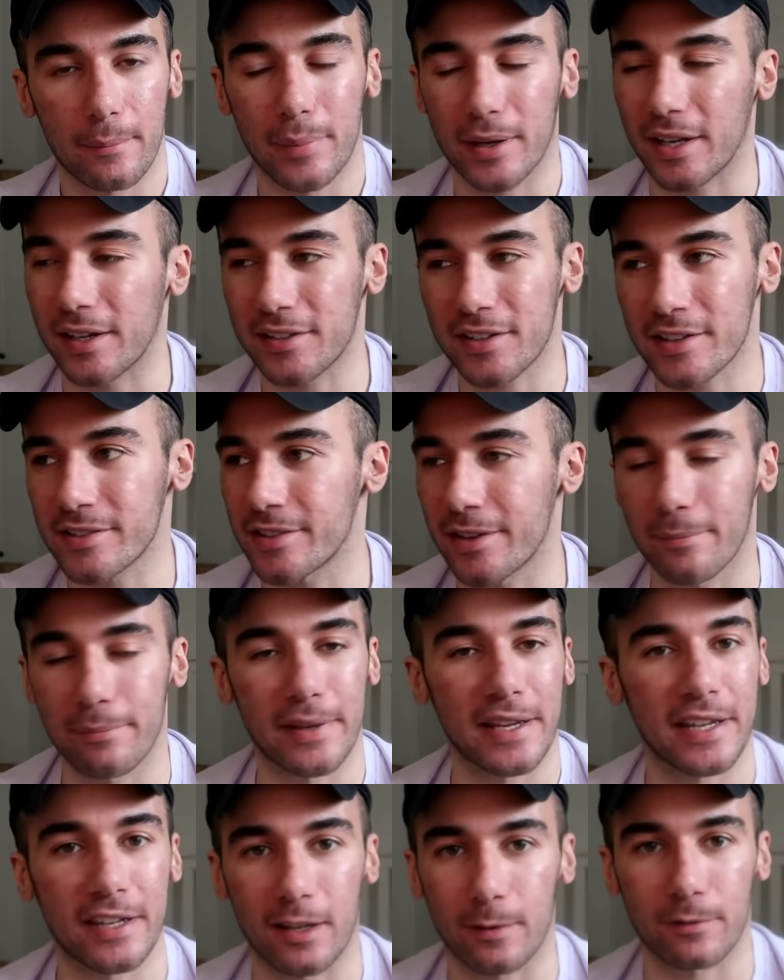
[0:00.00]
But it doesn't
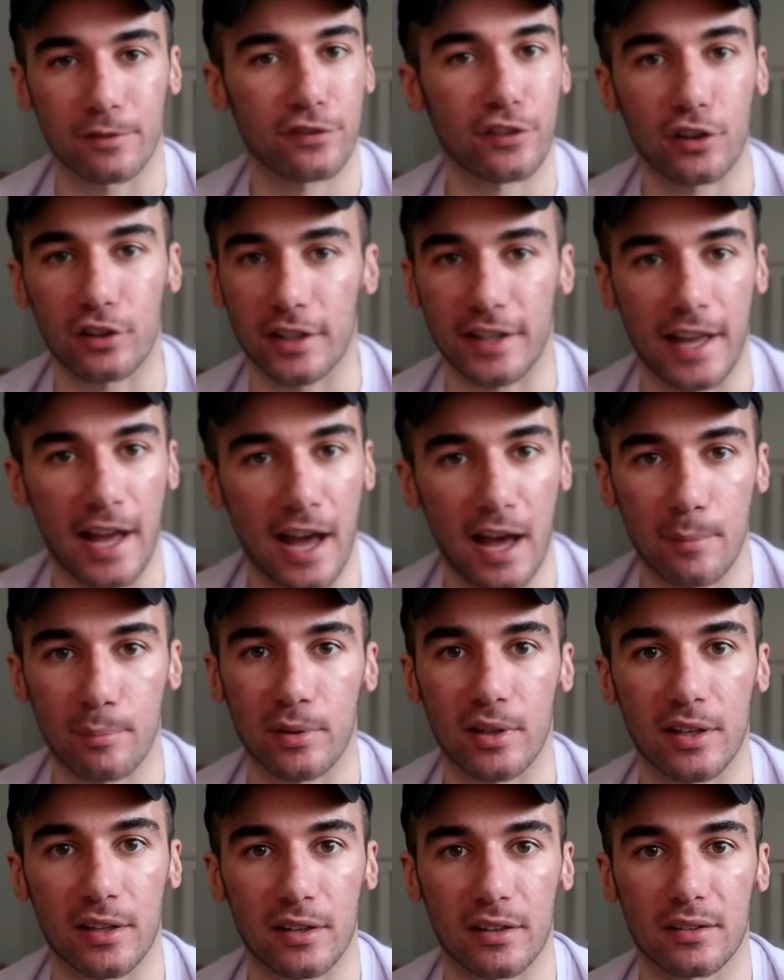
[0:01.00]
mean I'm fully
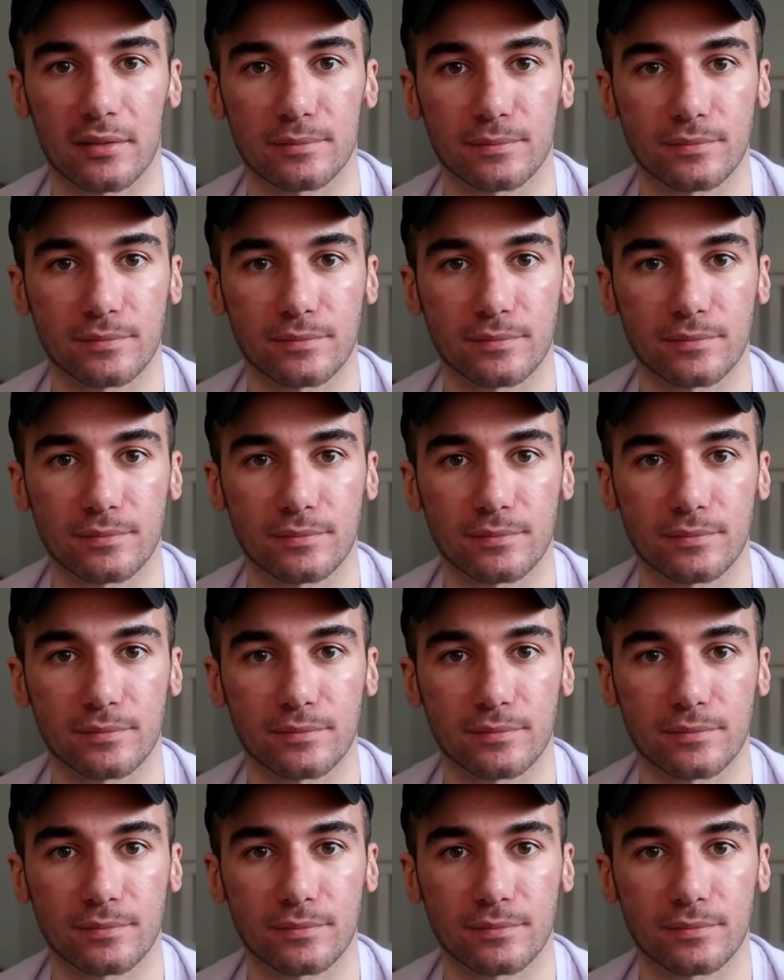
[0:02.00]
happy.